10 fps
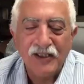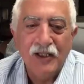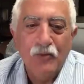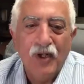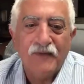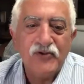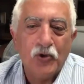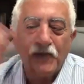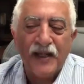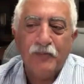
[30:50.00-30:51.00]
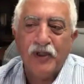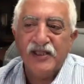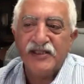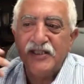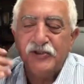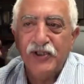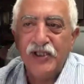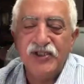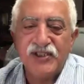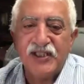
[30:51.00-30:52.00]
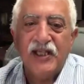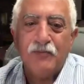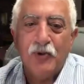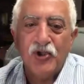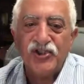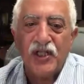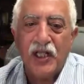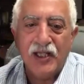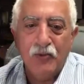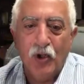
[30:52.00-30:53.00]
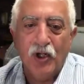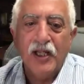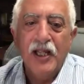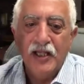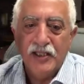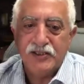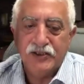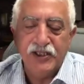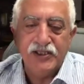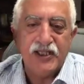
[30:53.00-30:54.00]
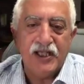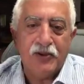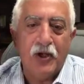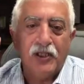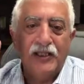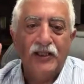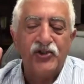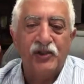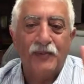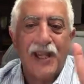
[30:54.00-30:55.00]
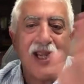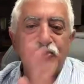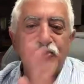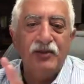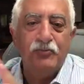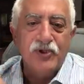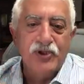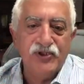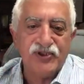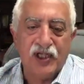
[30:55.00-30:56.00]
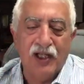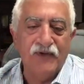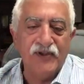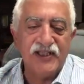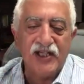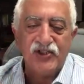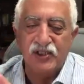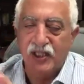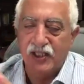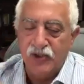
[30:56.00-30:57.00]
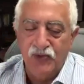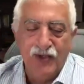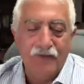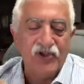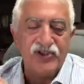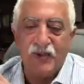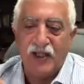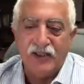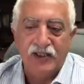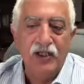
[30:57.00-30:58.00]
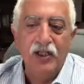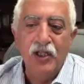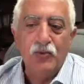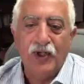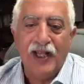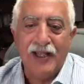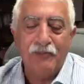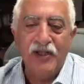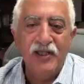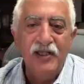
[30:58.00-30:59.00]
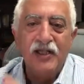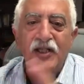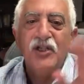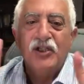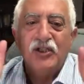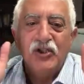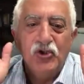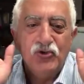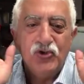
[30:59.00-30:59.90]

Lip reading: And what I've told people is until you see it personally work, until you see thought leadership actually produce a conversation that you never expected would happen, you